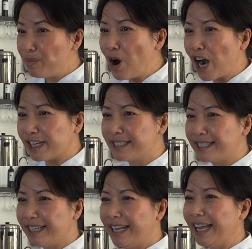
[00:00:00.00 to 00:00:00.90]

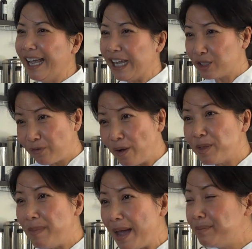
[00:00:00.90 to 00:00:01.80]
marks. It's
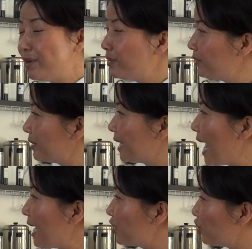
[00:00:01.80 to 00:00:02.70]
from the bamboo
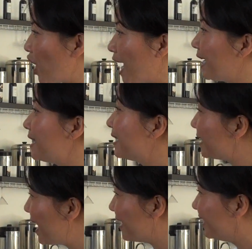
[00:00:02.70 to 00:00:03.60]
slats drying in the
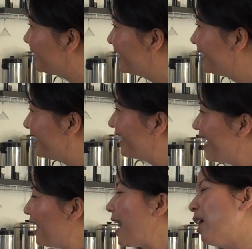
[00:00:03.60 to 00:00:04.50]
sun.
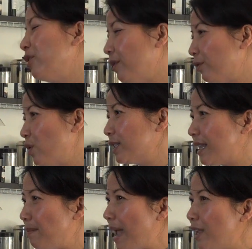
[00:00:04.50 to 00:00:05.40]
Now, of course,
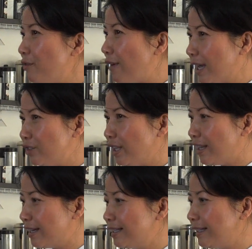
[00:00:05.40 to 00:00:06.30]
they're manufacturing
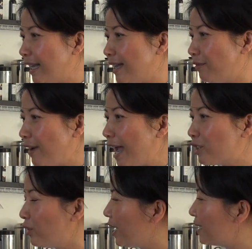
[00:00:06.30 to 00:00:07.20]
this in
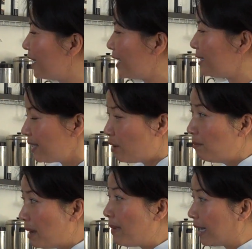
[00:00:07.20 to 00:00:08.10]
factories, and they still
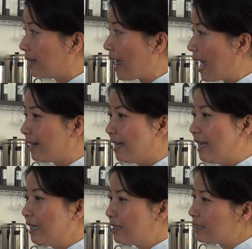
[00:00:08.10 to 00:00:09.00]
mimic that,
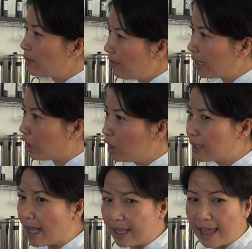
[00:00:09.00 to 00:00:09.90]
just to make it look
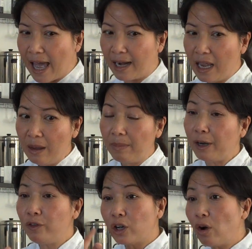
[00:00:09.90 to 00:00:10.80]
like that. But
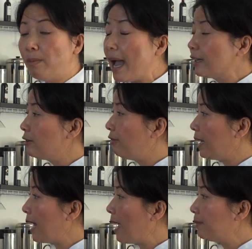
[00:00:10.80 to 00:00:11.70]
if you go back to
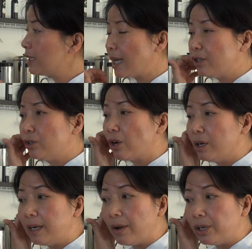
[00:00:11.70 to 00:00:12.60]
Vietnam, because I do
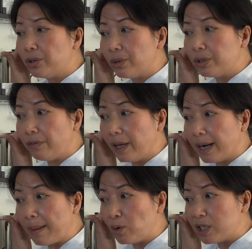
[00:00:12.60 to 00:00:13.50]
culinary tour to
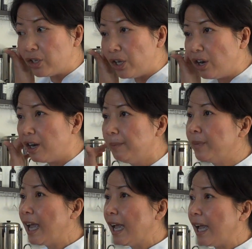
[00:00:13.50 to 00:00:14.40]
Vietnam once a year,
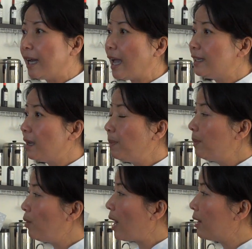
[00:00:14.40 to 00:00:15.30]
and I take
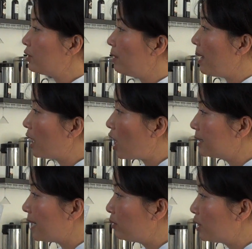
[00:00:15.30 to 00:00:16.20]
people out to the
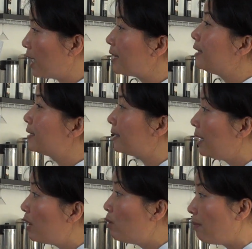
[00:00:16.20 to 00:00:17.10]
Mekong Delta, they
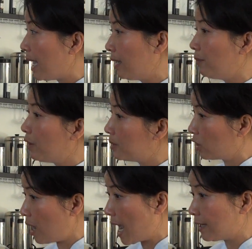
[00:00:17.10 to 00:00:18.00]
still make them from
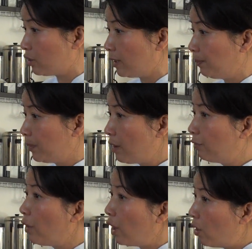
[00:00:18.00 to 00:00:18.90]
scratch
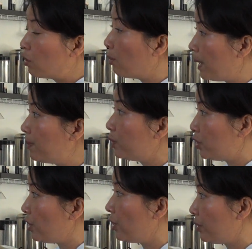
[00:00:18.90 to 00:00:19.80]
for local people
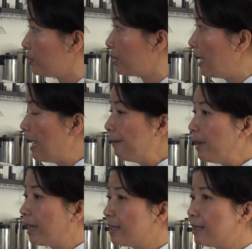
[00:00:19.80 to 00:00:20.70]
to use.
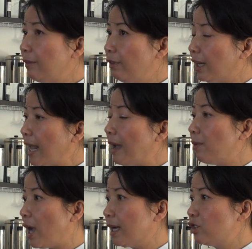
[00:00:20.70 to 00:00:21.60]
Because in Vietnam,
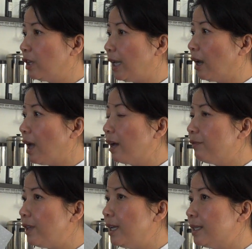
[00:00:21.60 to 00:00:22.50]
or actually a lot
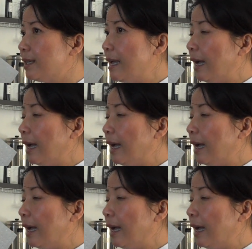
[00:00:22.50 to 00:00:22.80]
of these